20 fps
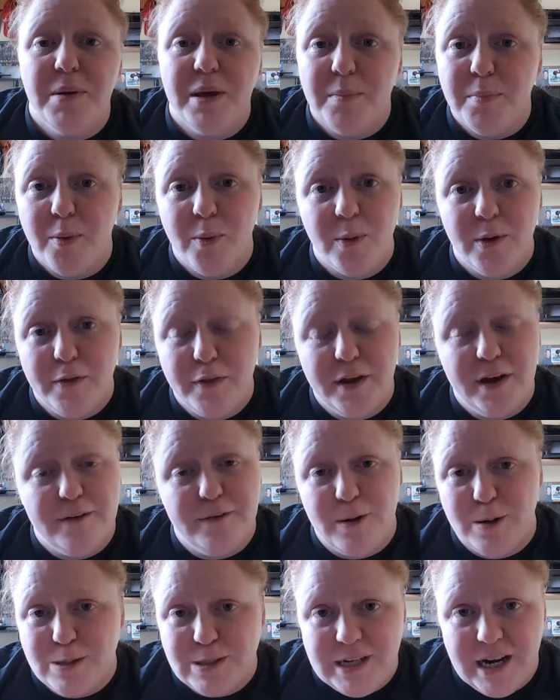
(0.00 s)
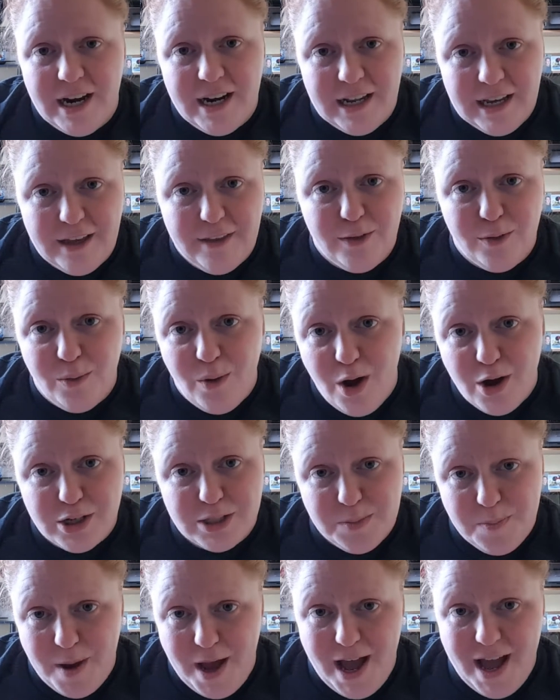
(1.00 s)
people with it if they're standing in the wrong
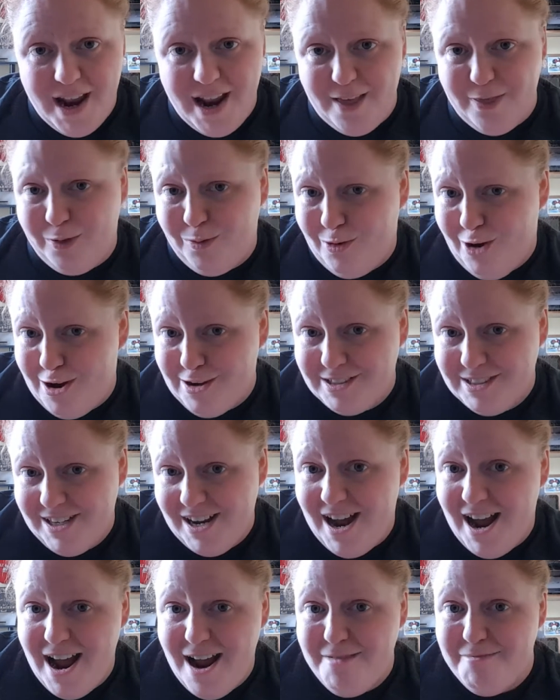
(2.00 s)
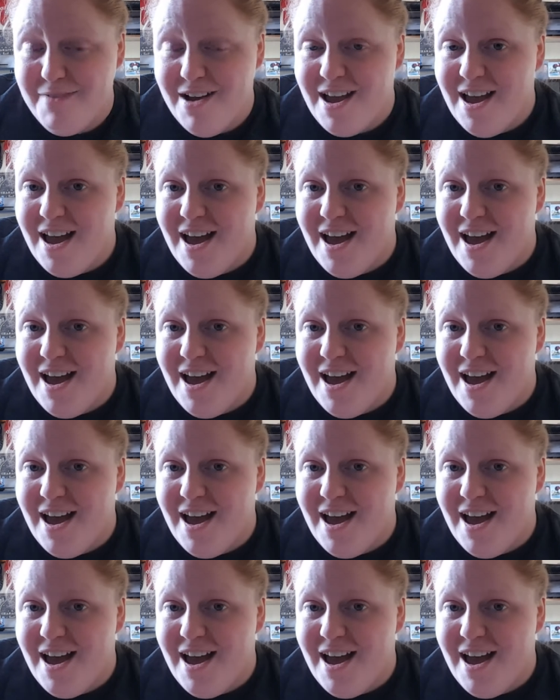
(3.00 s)
spot at the wrong time.